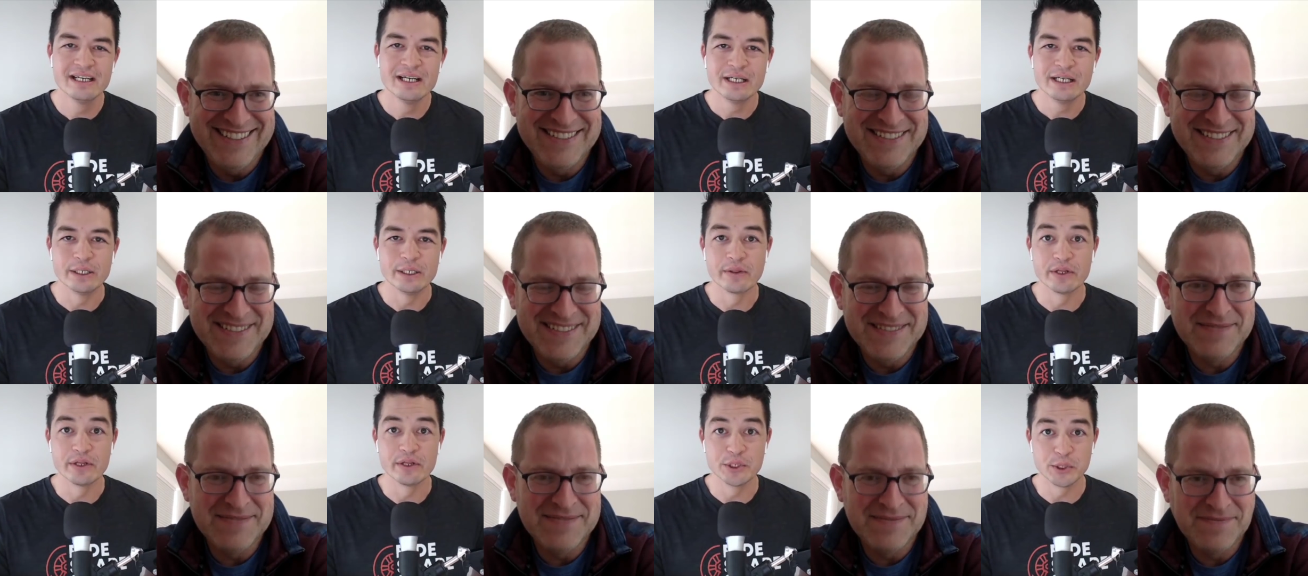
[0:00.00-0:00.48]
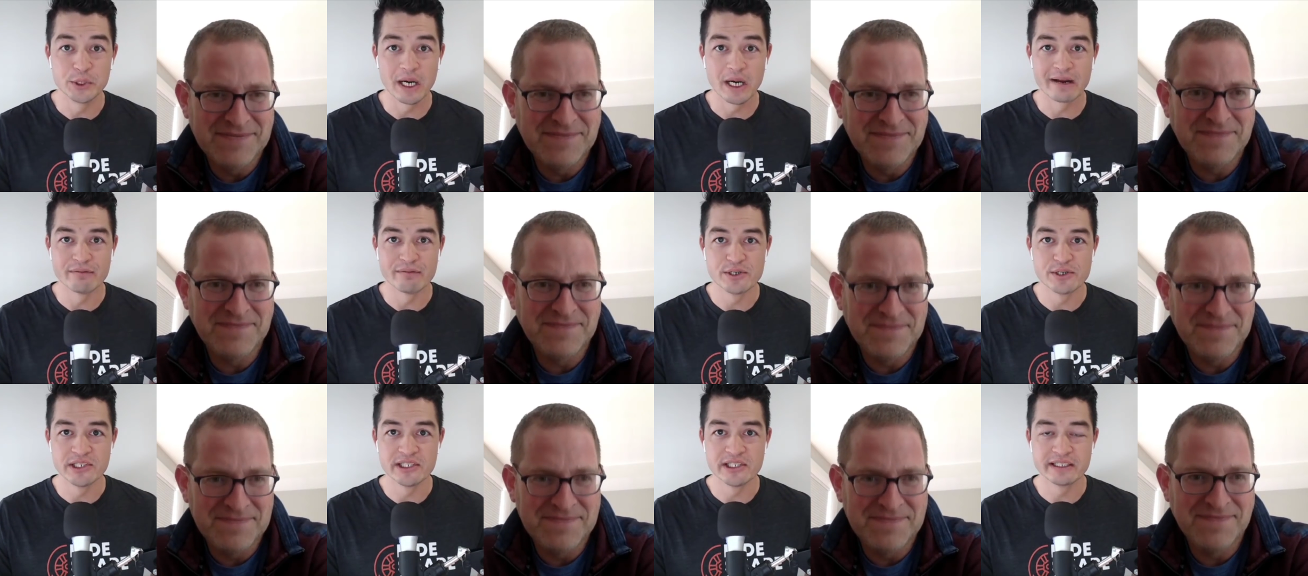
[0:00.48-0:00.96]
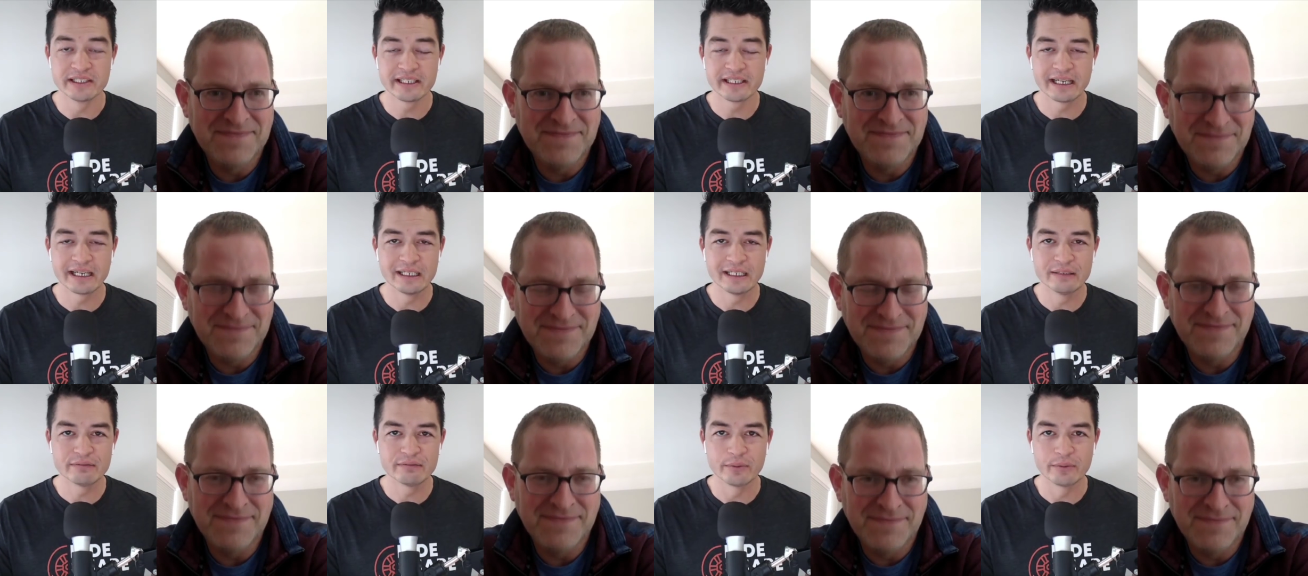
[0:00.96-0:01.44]
Speaker 1: you know that drivers in
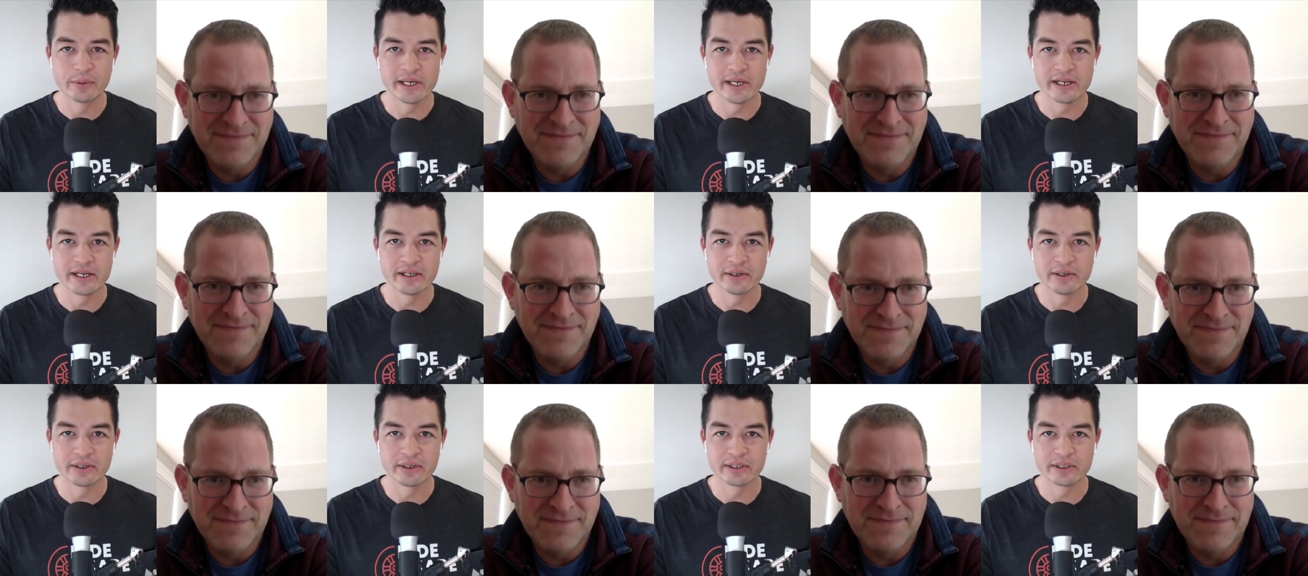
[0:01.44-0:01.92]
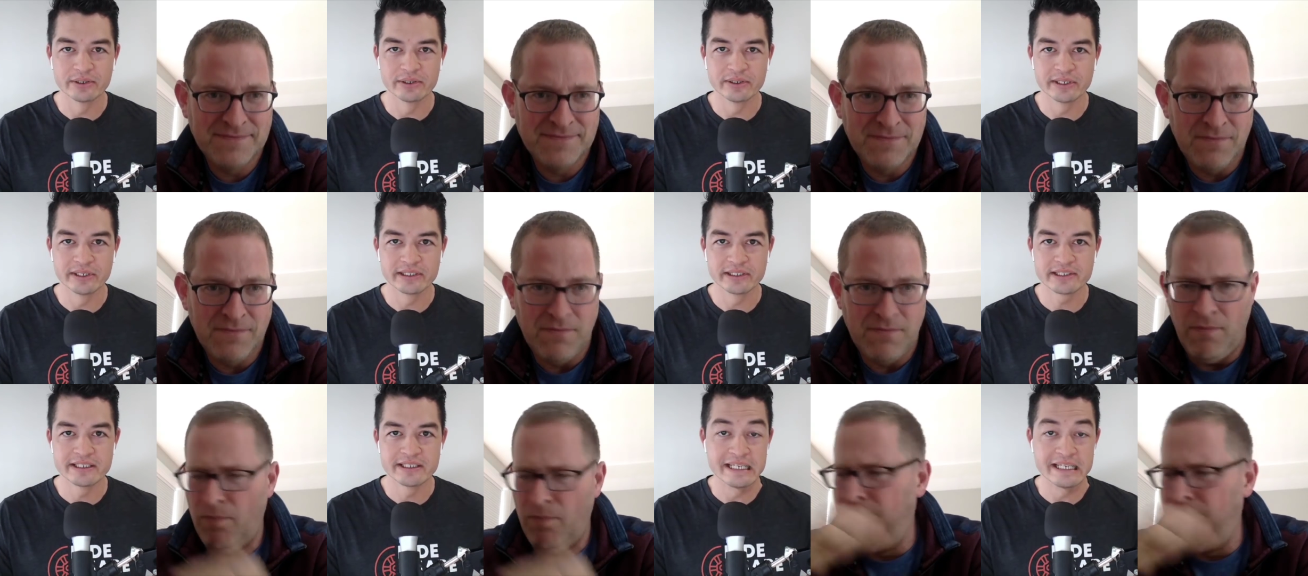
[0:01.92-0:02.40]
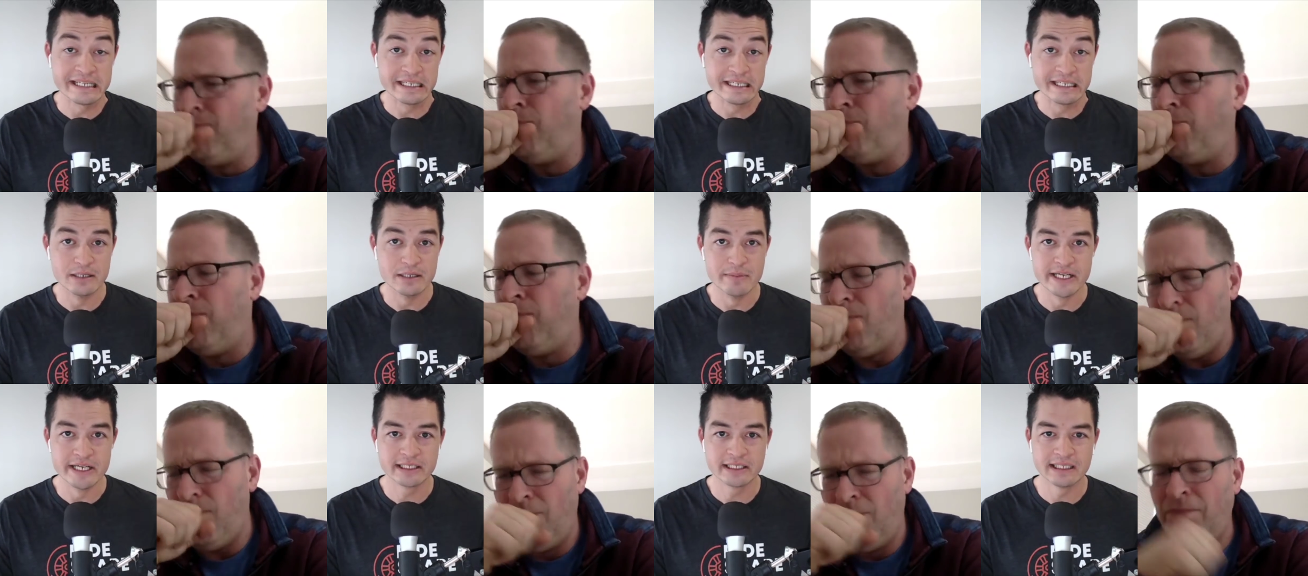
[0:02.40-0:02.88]
California are going to need
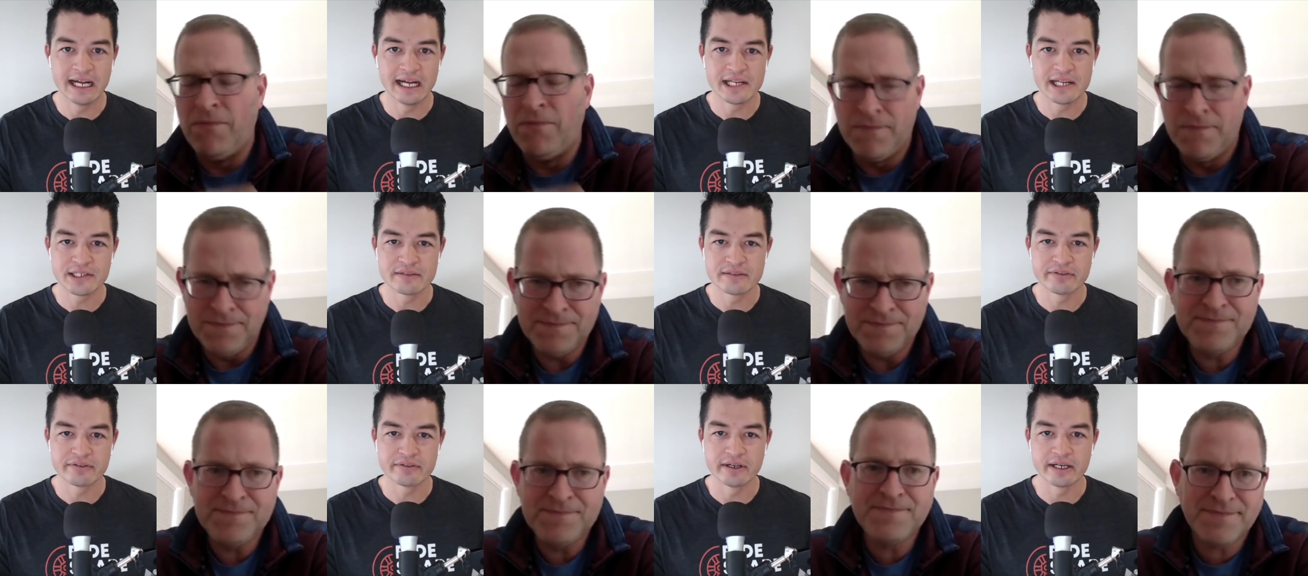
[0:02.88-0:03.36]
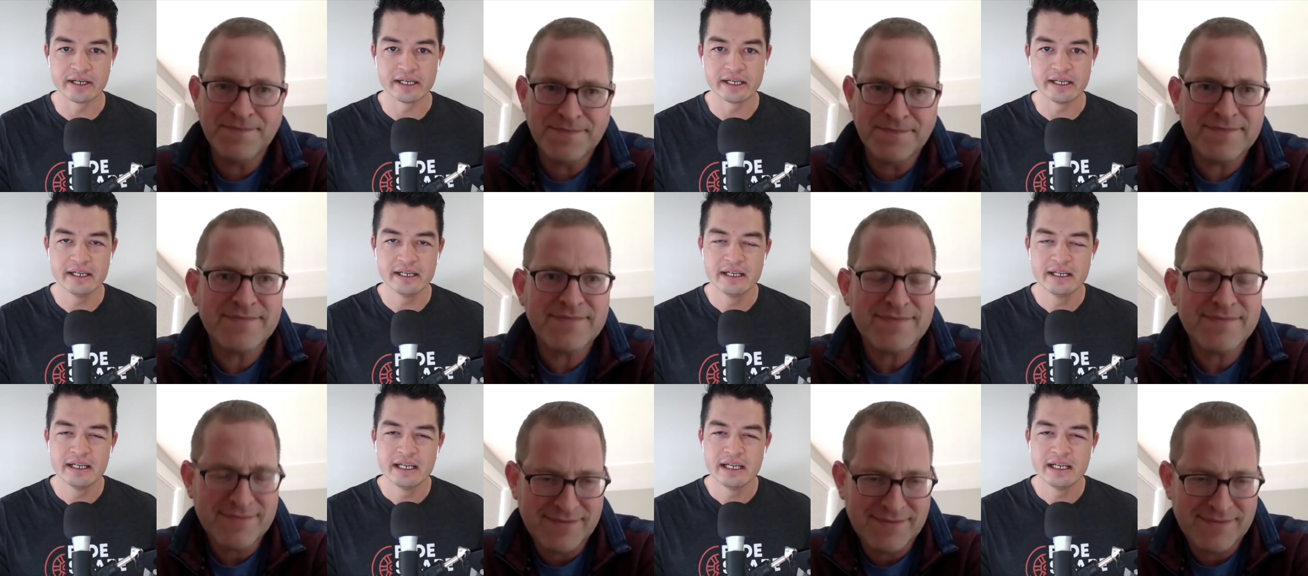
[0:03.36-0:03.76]
to be classified